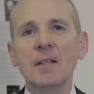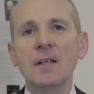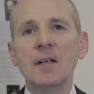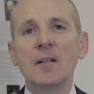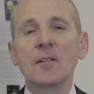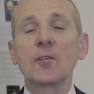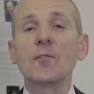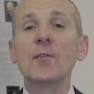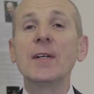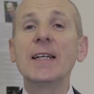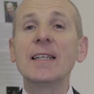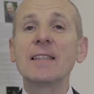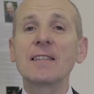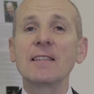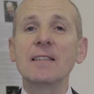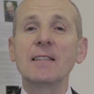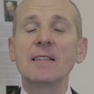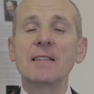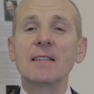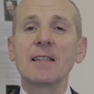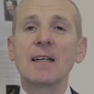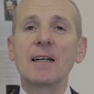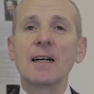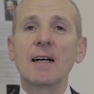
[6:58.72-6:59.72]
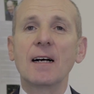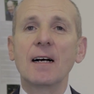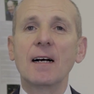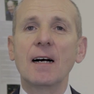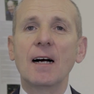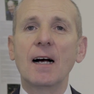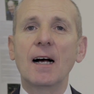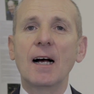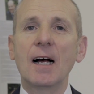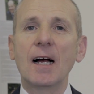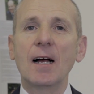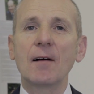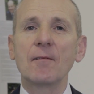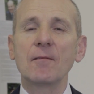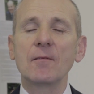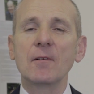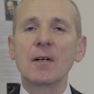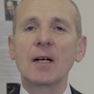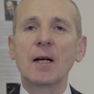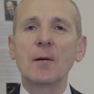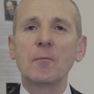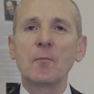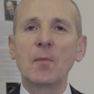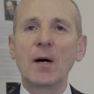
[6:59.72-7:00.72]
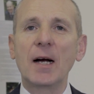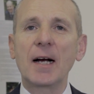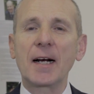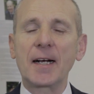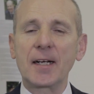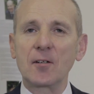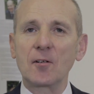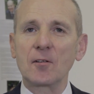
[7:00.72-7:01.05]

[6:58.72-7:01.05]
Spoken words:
The reason I'm embarking